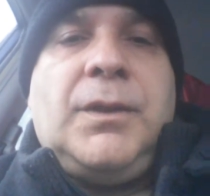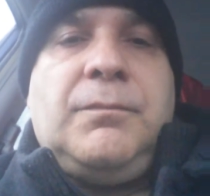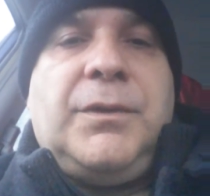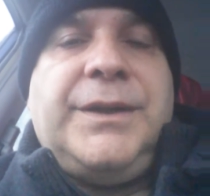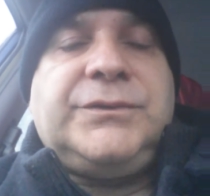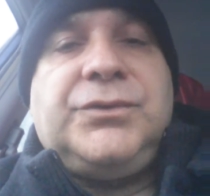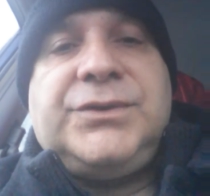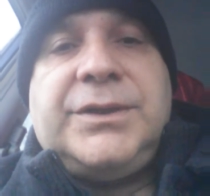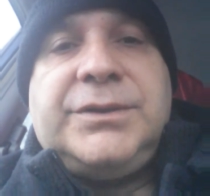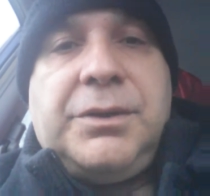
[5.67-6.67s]
my name's
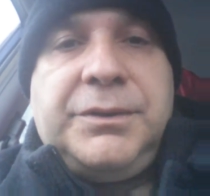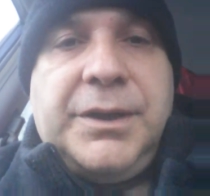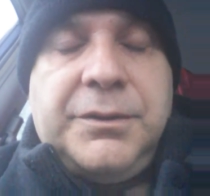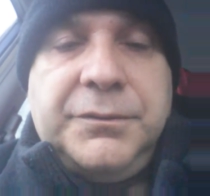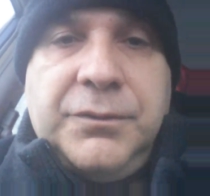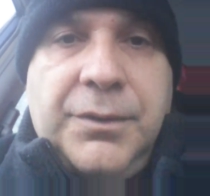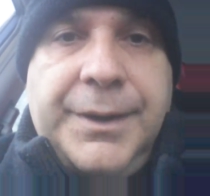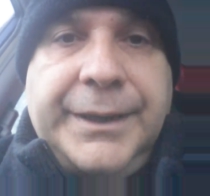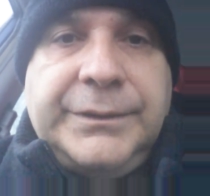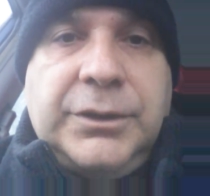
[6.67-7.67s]
Chris Antonio
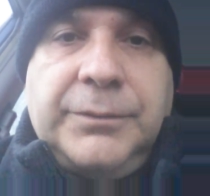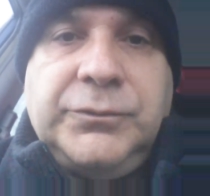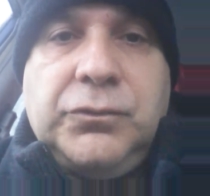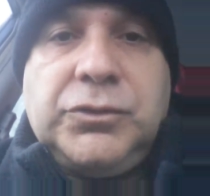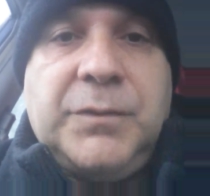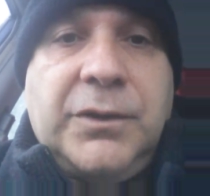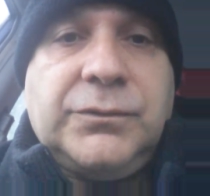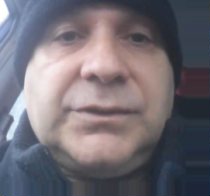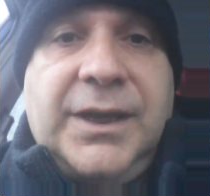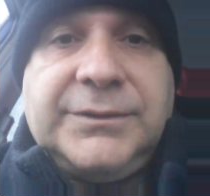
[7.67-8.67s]
and I'm George
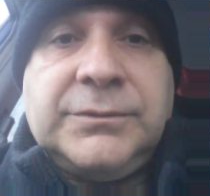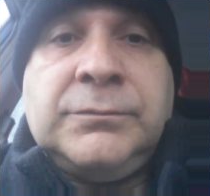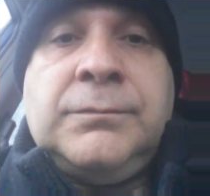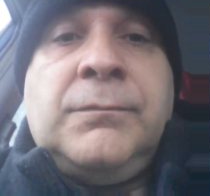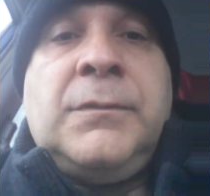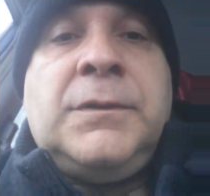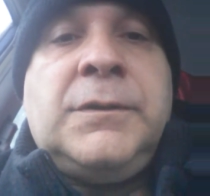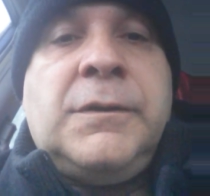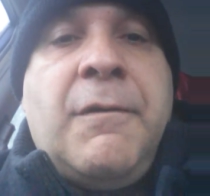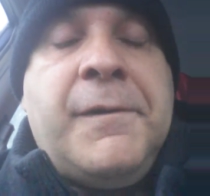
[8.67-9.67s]
Michael's cousin.
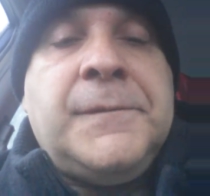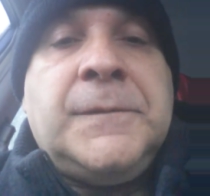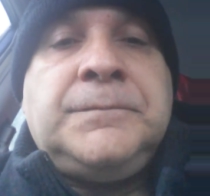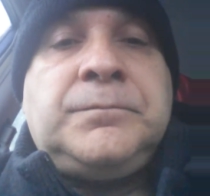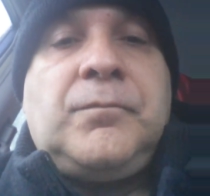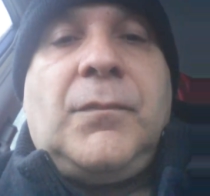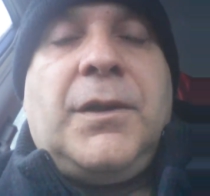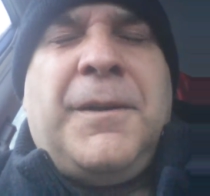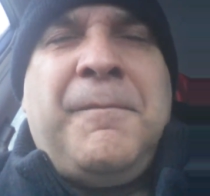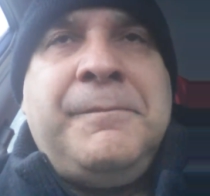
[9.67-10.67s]

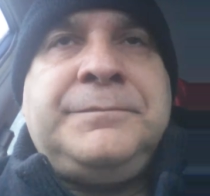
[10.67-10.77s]
I'd